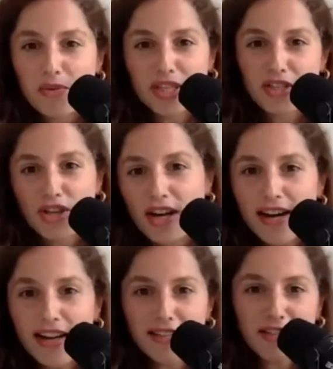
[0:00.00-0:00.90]
was a
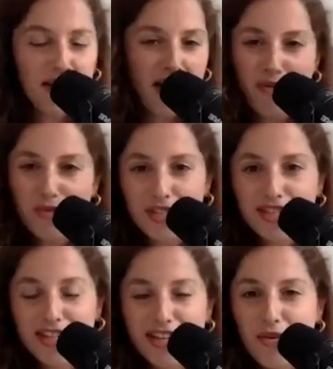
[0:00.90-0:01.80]
child, I
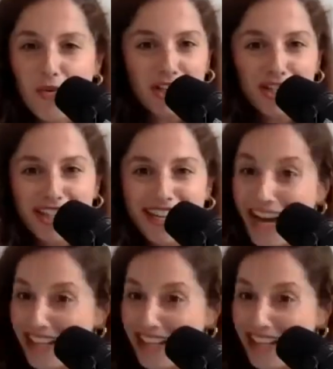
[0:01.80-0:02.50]
was watching.